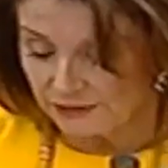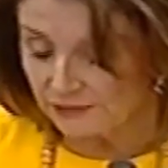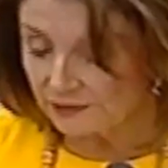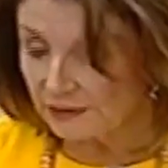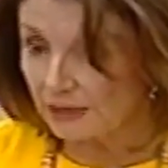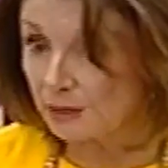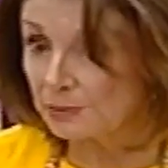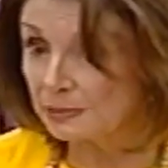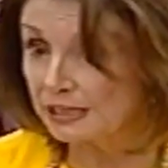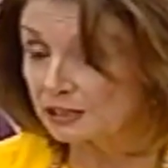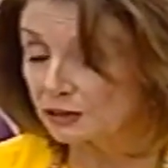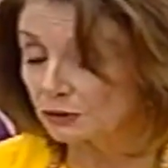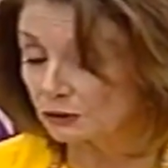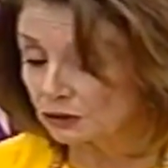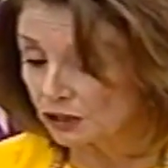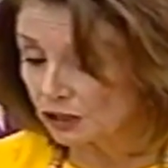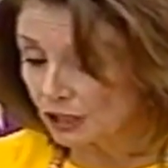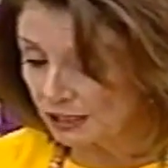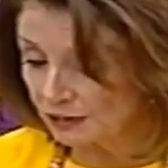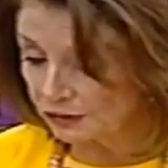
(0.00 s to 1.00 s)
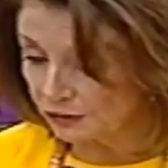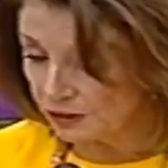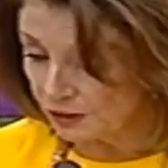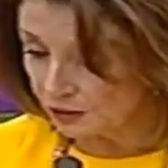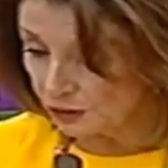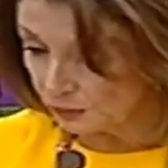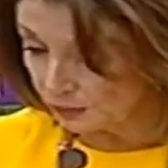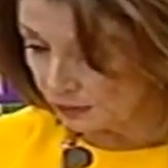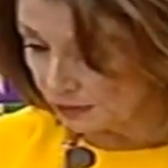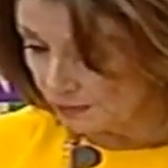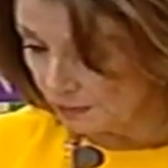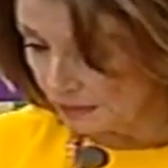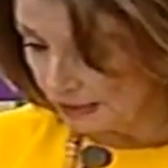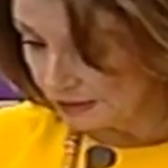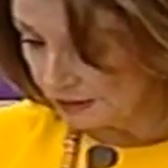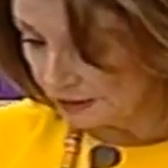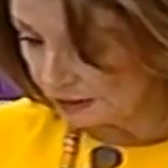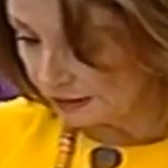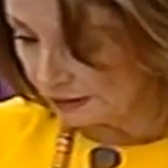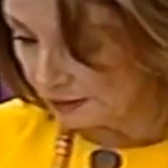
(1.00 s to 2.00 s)
environmental justice, we
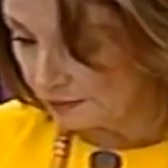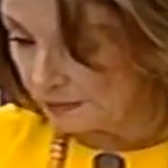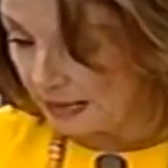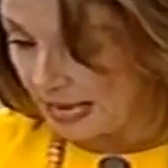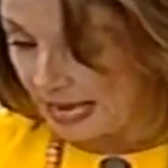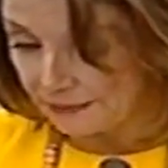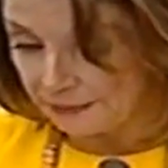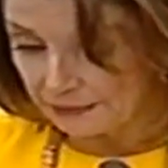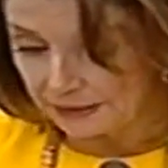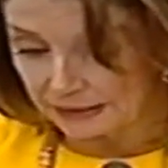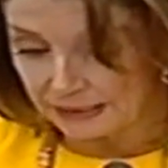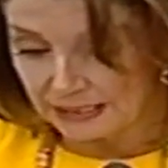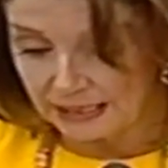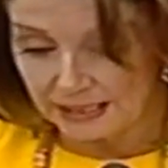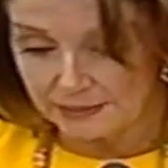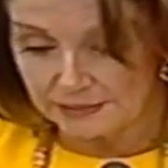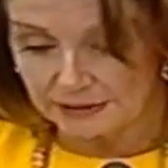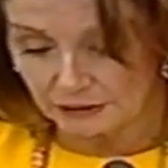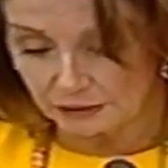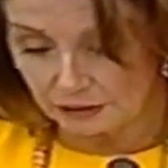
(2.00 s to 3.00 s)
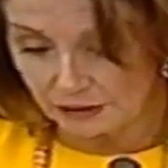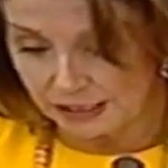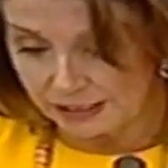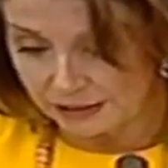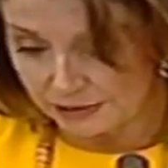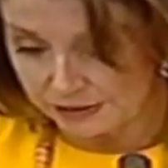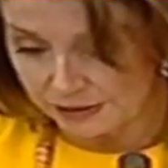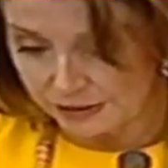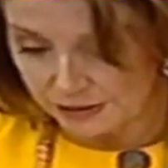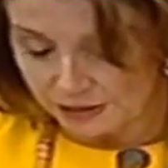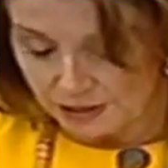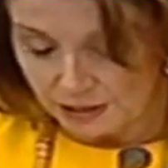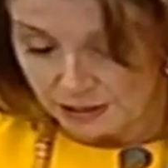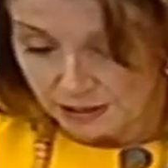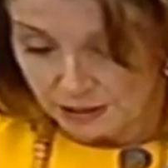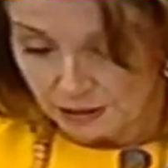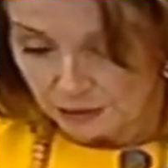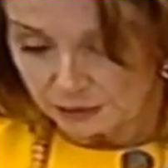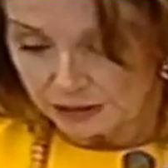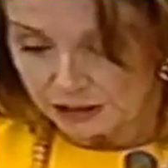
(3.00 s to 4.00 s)
must combat the climate crisis,
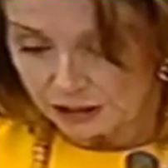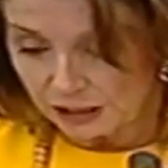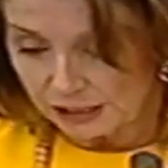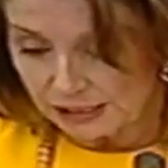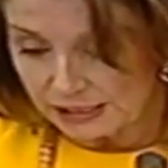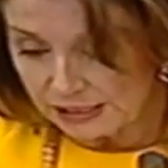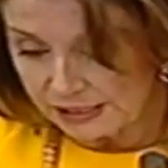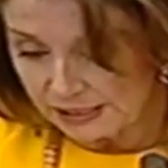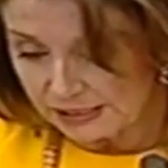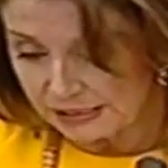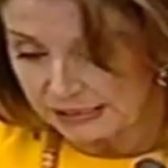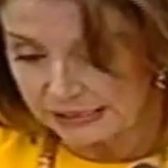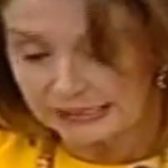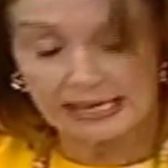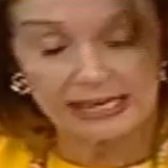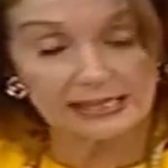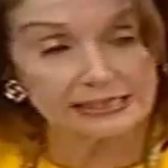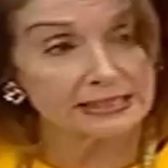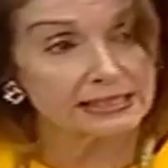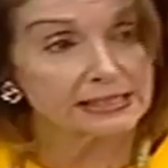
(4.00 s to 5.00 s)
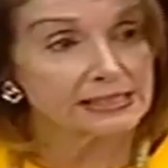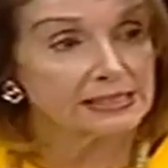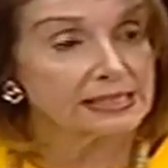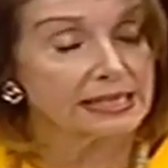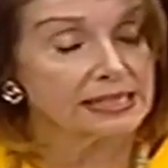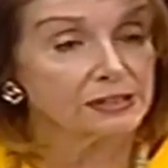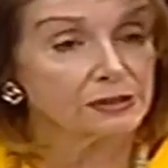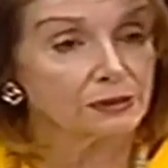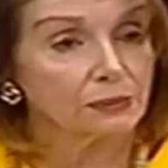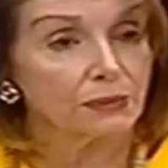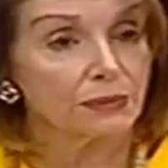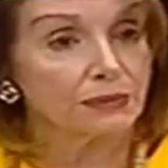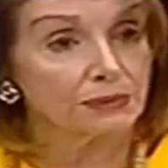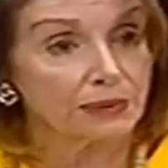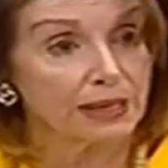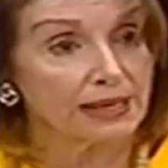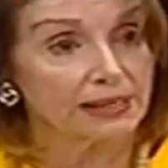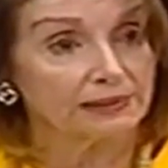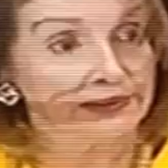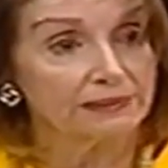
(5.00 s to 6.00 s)
which is the existential
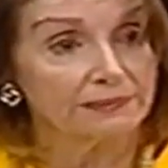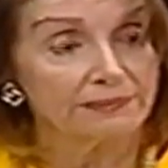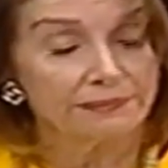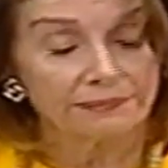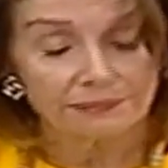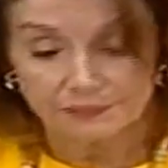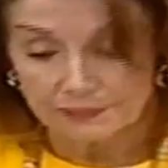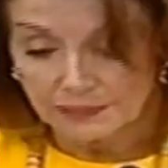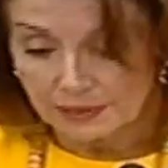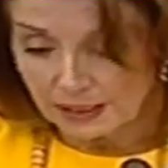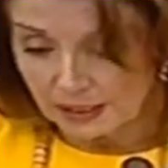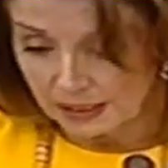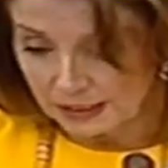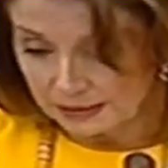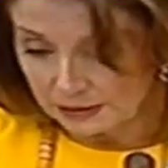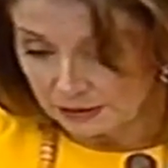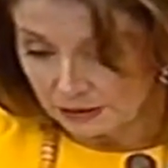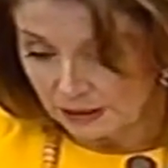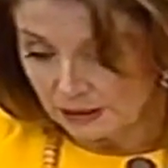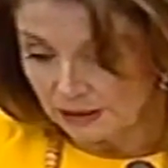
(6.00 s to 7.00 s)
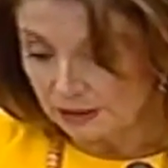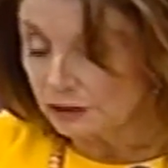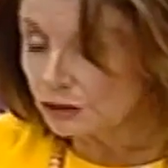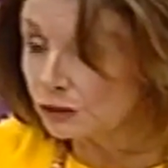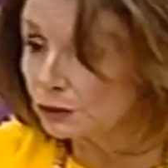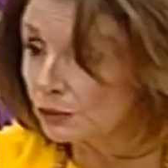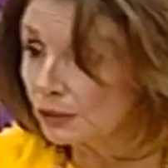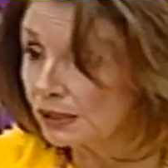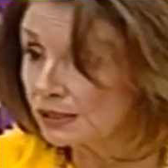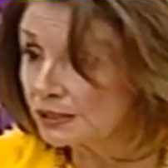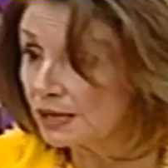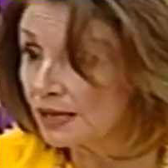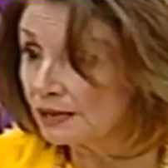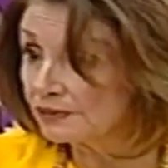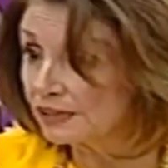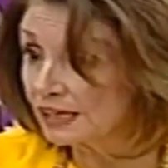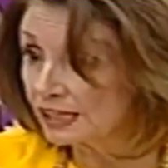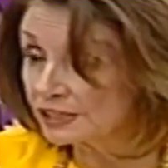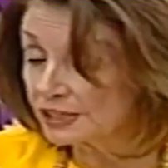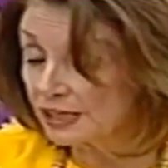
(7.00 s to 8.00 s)
threat of
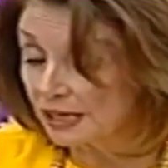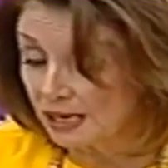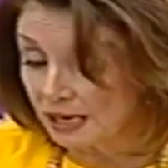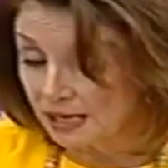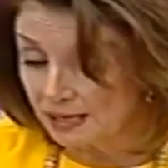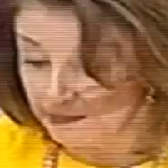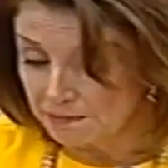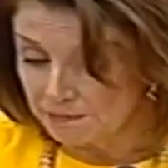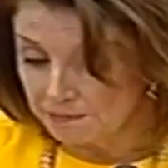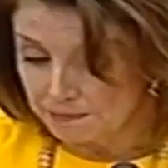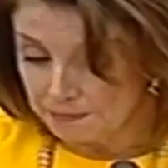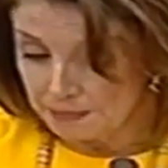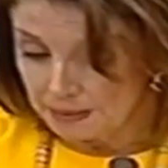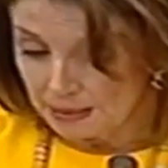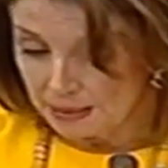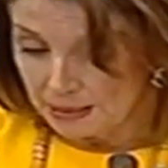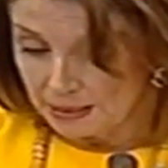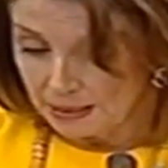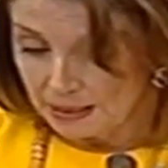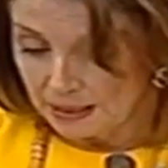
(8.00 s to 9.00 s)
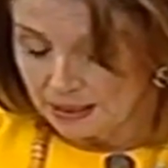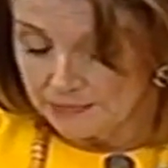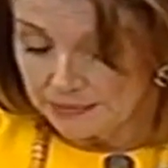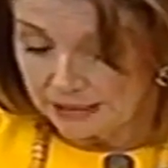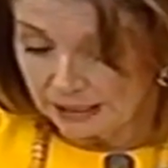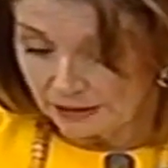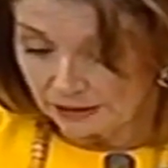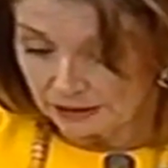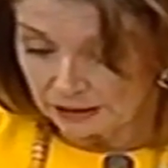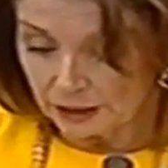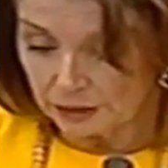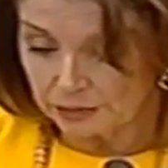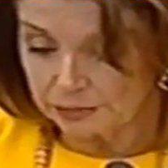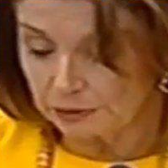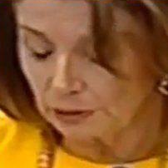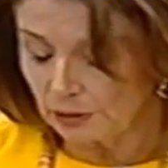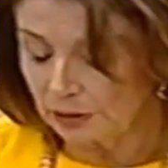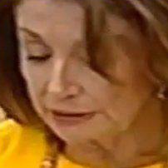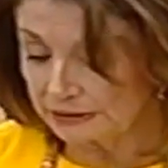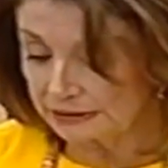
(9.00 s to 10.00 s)
our time. America
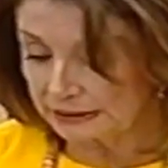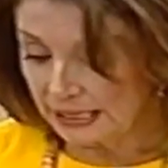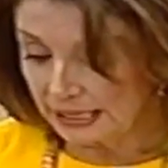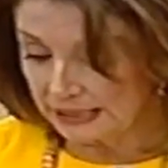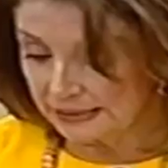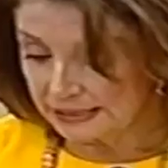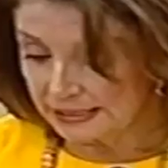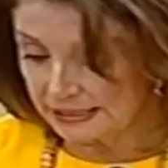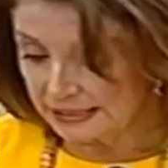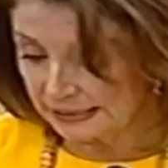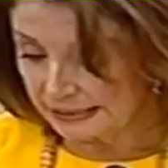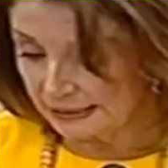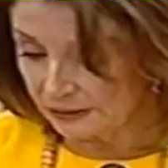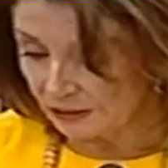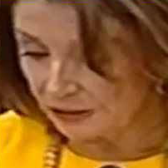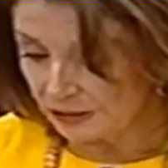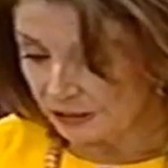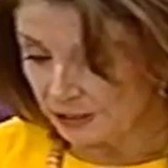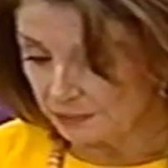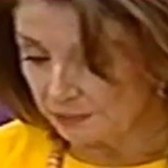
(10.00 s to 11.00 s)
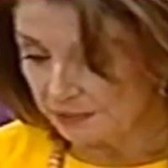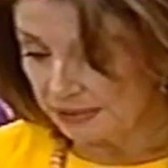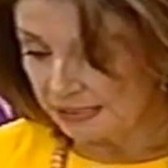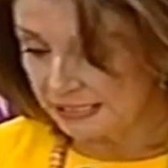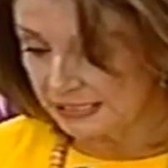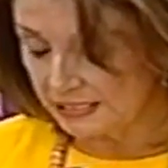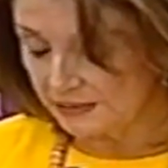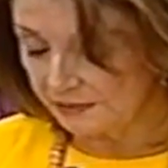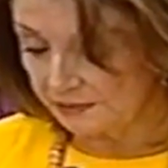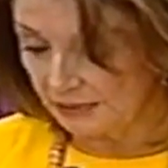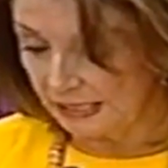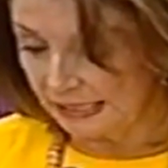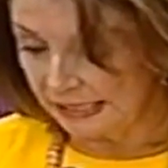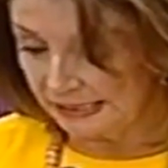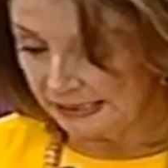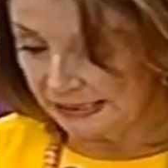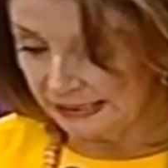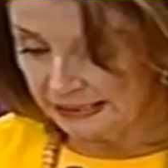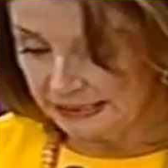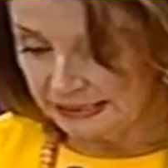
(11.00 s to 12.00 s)
applauds Ghana's leadership in this
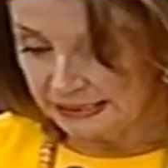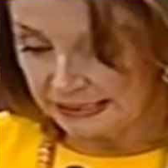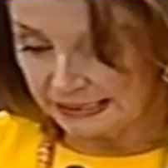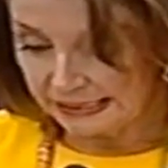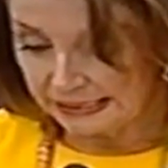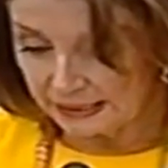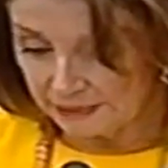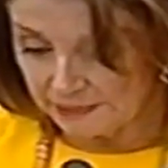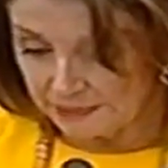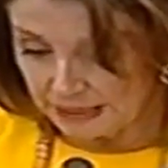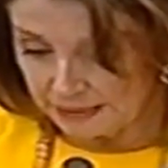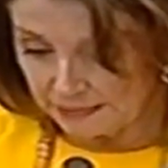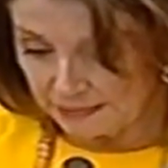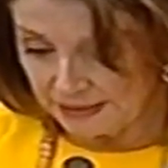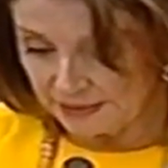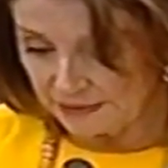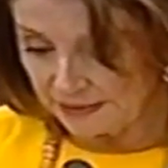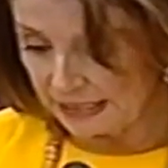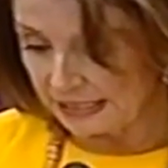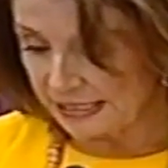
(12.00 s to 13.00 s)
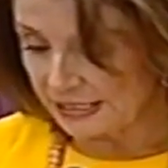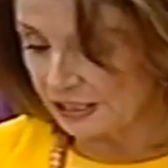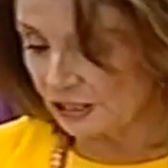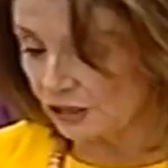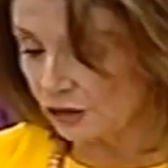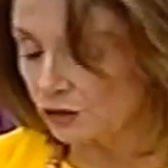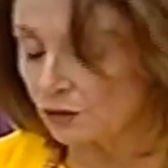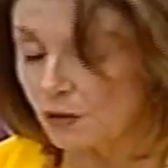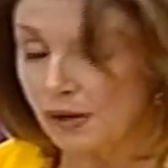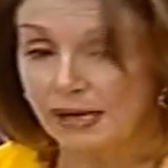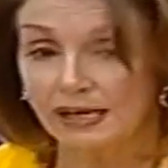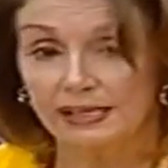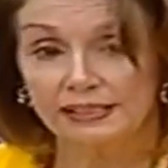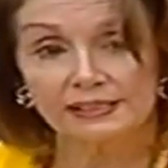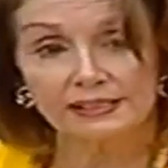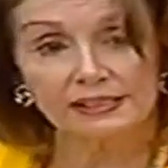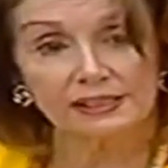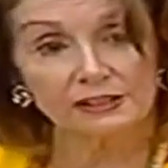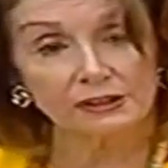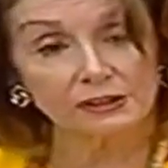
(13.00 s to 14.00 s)
fight, a commitment that is enshrined
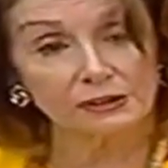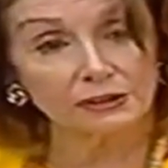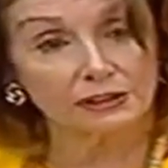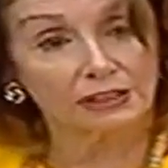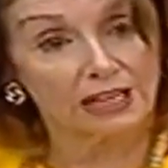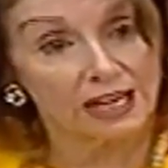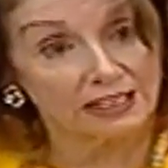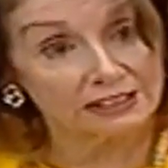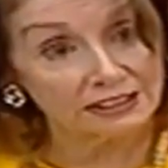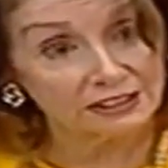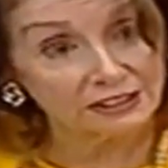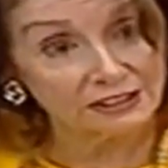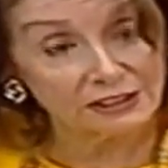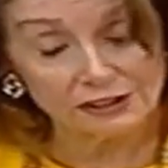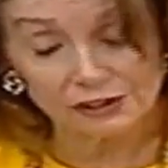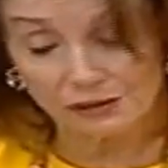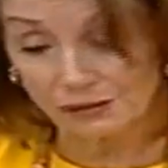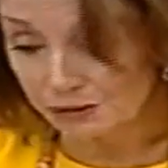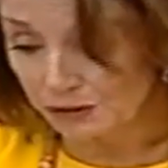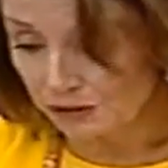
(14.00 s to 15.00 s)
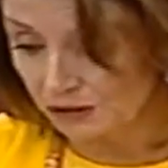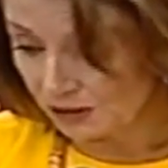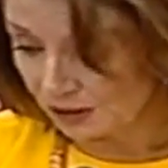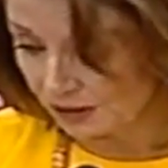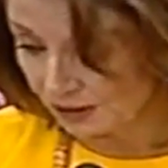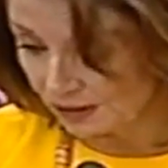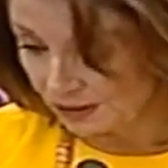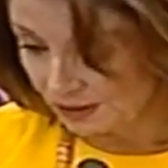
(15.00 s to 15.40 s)
in your Constitution,